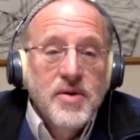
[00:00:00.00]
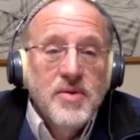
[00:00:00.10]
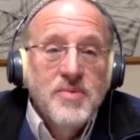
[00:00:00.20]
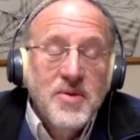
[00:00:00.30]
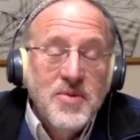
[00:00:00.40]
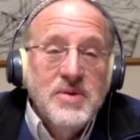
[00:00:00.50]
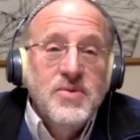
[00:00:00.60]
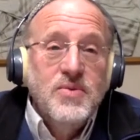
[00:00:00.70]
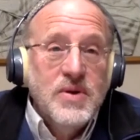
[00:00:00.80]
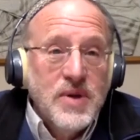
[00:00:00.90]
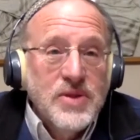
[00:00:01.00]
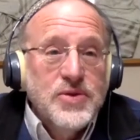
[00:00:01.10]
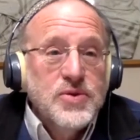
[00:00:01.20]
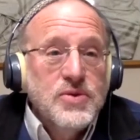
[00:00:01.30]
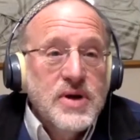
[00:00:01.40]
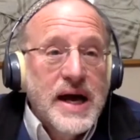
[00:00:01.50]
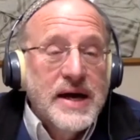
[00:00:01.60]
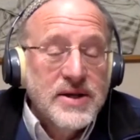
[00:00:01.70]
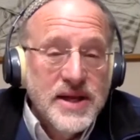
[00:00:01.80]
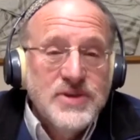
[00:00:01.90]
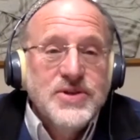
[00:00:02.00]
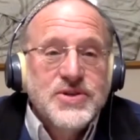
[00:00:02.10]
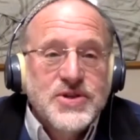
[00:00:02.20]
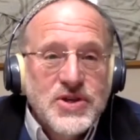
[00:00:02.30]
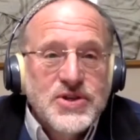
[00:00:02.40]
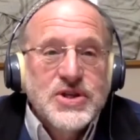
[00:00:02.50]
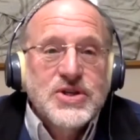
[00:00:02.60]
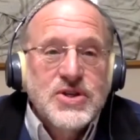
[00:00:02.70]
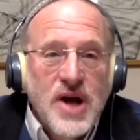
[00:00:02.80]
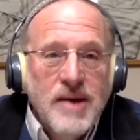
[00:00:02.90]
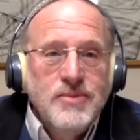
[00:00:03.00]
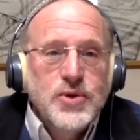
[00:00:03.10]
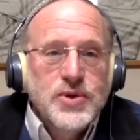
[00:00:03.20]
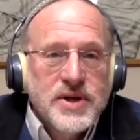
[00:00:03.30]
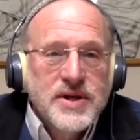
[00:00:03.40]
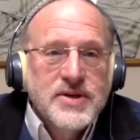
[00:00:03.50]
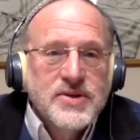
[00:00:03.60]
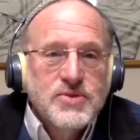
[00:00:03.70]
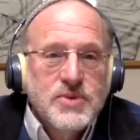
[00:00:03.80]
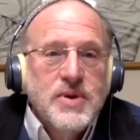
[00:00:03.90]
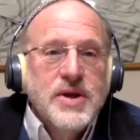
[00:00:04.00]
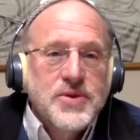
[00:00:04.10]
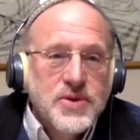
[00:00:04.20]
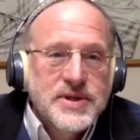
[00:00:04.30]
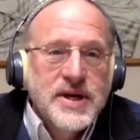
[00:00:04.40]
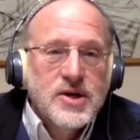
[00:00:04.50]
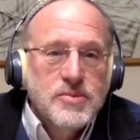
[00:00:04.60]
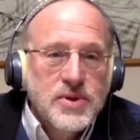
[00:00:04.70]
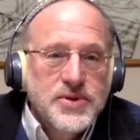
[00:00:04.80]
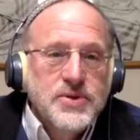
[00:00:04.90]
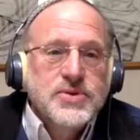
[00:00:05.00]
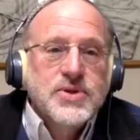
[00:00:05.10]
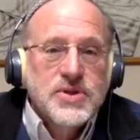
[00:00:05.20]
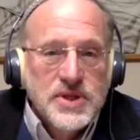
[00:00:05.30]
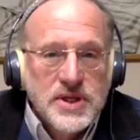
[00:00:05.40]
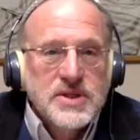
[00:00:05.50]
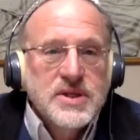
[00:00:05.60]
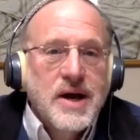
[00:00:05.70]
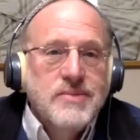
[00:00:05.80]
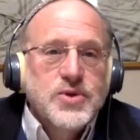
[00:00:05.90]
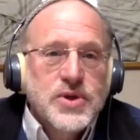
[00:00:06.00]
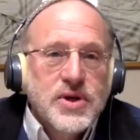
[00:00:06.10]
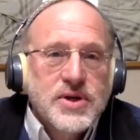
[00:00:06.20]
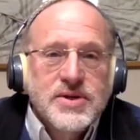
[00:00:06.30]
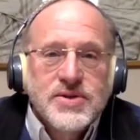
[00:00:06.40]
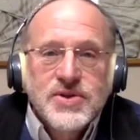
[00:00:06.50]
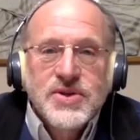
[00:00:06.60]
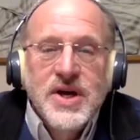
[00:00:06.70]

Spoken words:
But we went through adolescence 6 times with our kids. We went through the terrible twos 6 times with our kids.